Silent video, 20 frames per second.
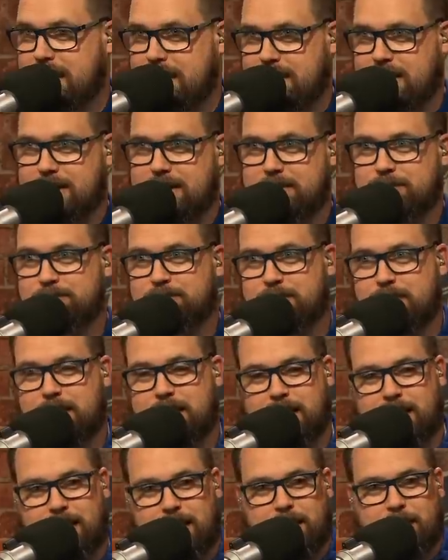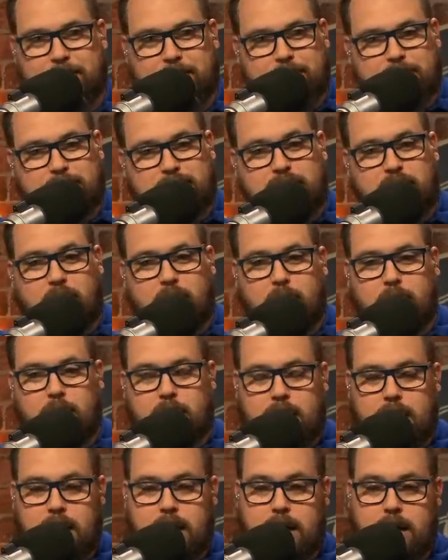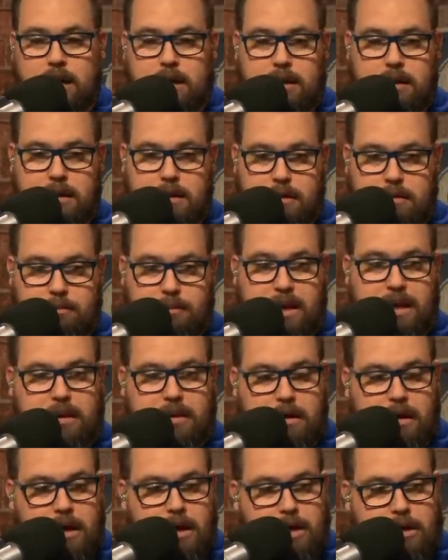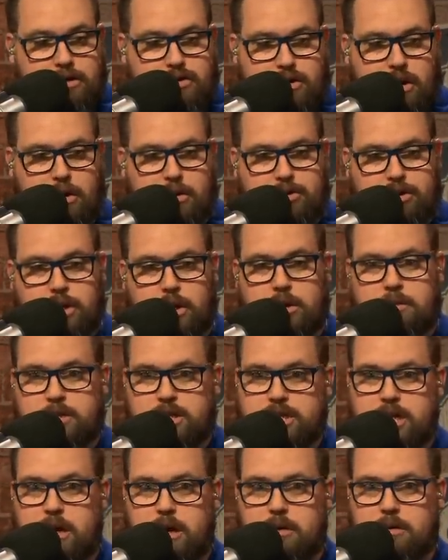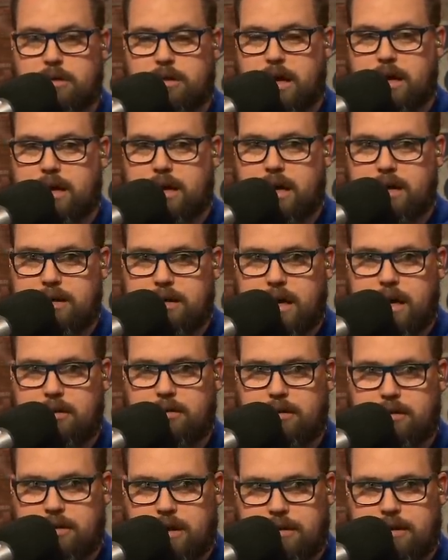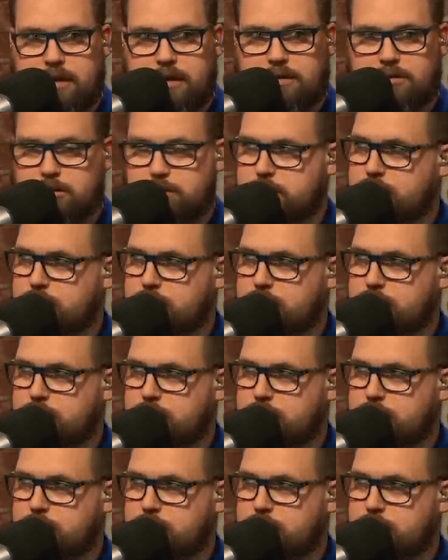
I told you it would get turned um, down. So, uh, but so Sony Michel, they got down to, I think this was